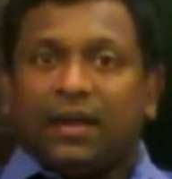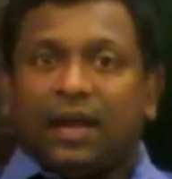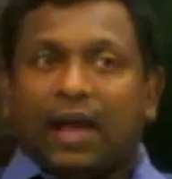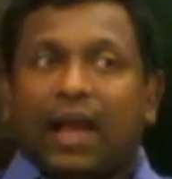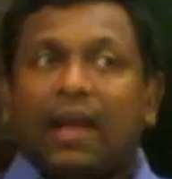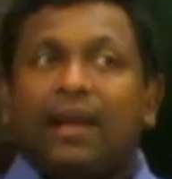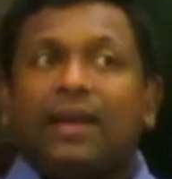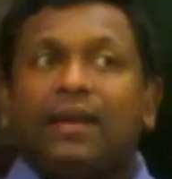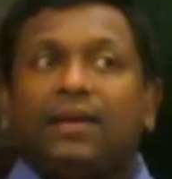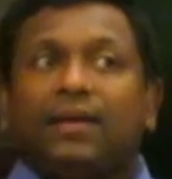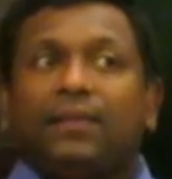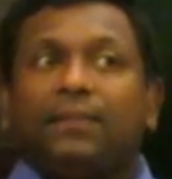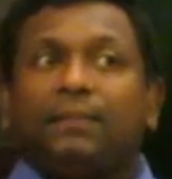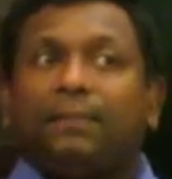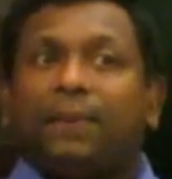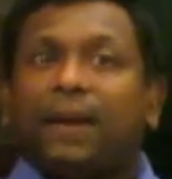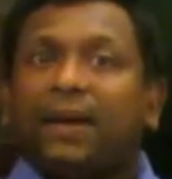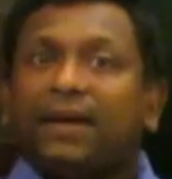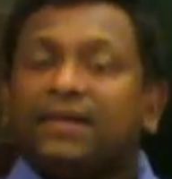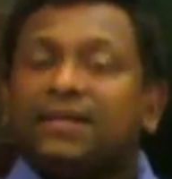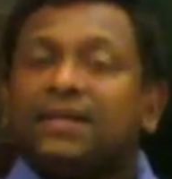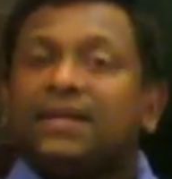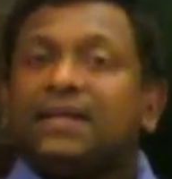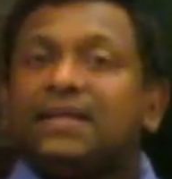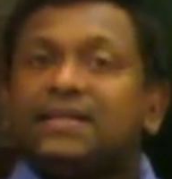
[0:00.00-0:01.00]
and
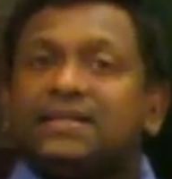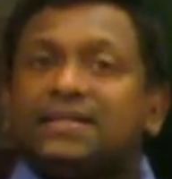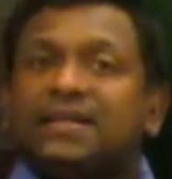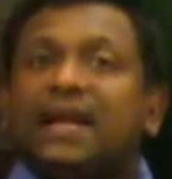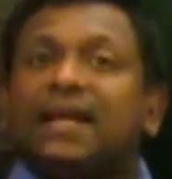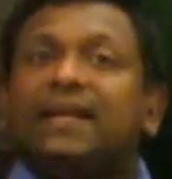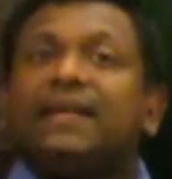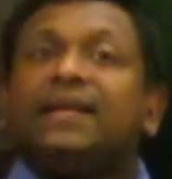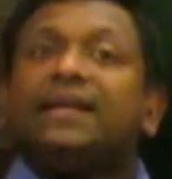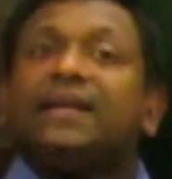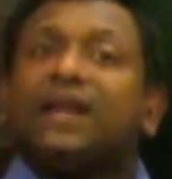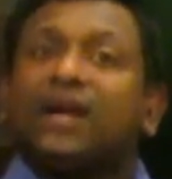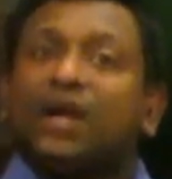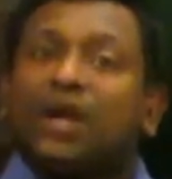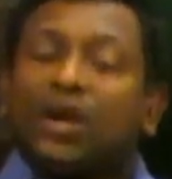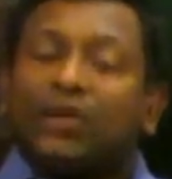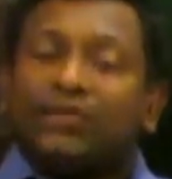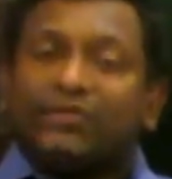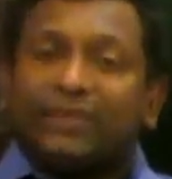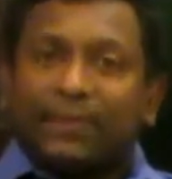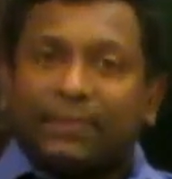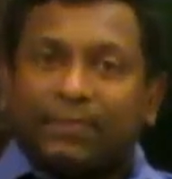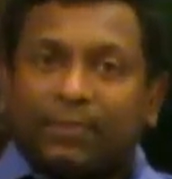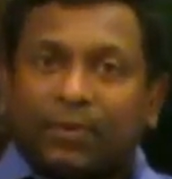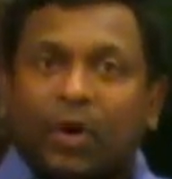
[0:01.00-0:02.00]
patient is getting rid
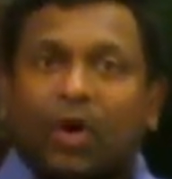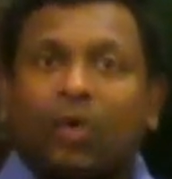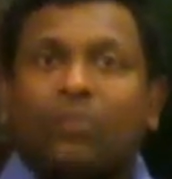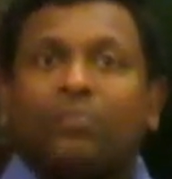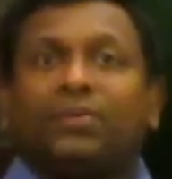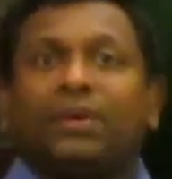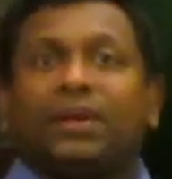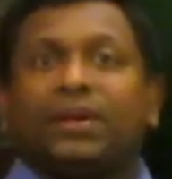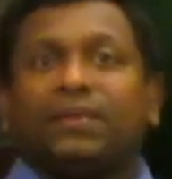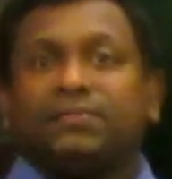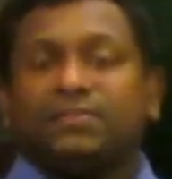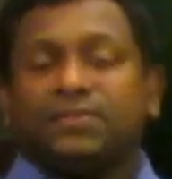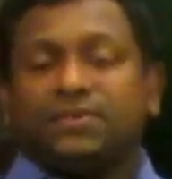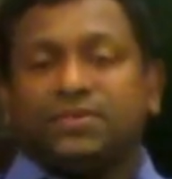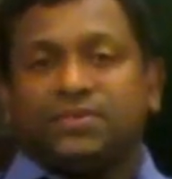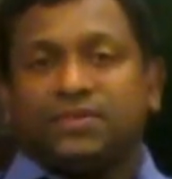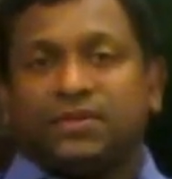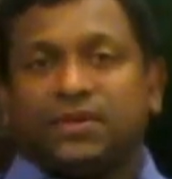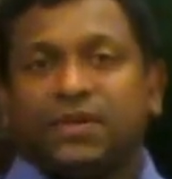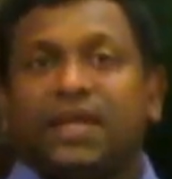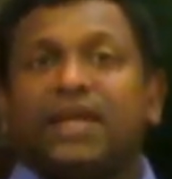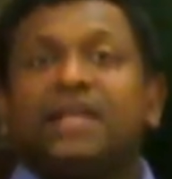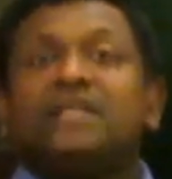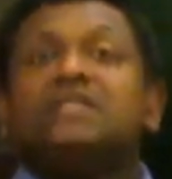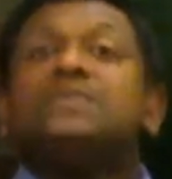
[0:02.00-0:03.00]
of the
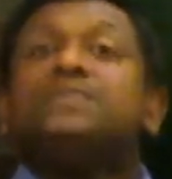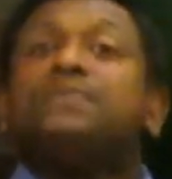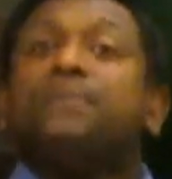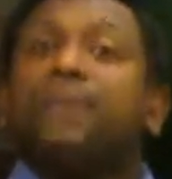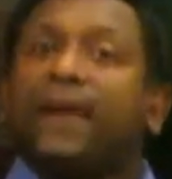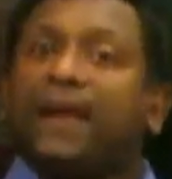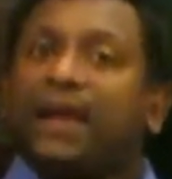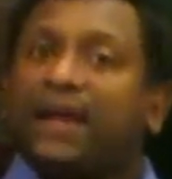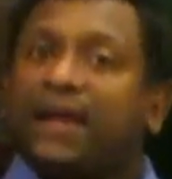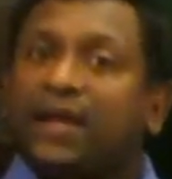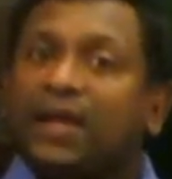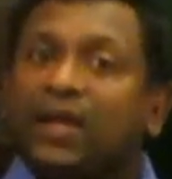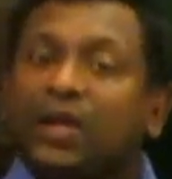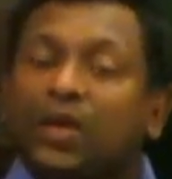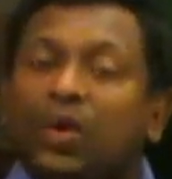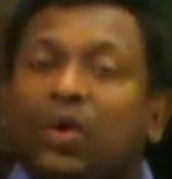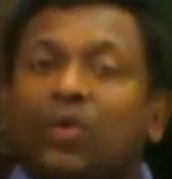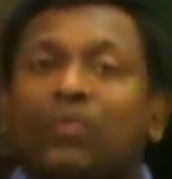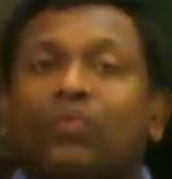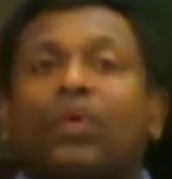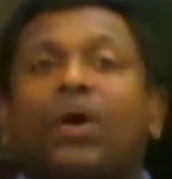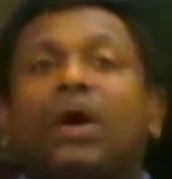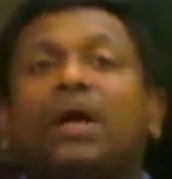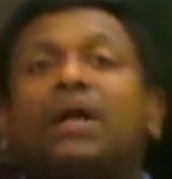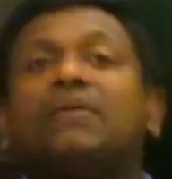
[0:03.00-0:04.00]
problems, his pain
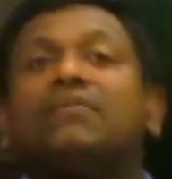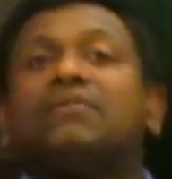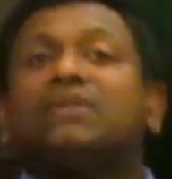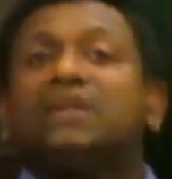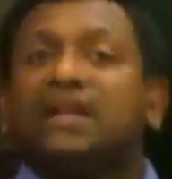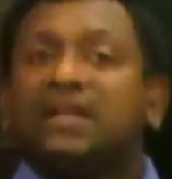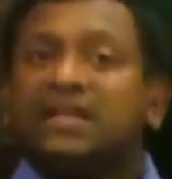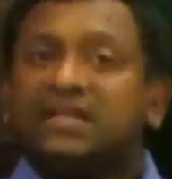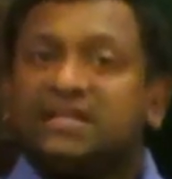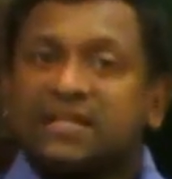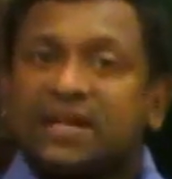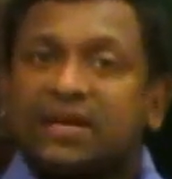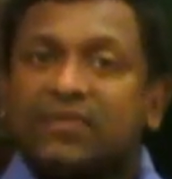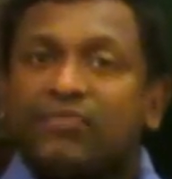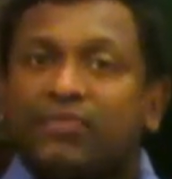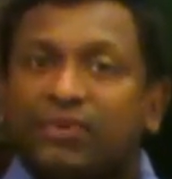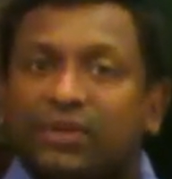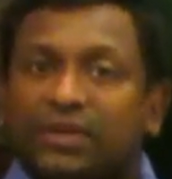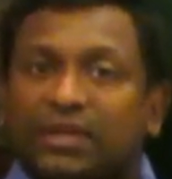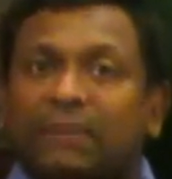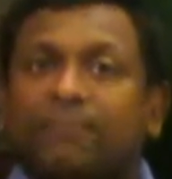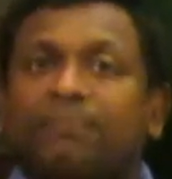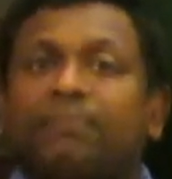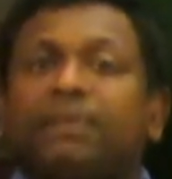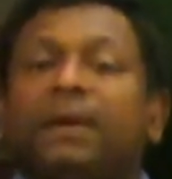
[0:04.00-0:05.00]
or whatever the discomfort the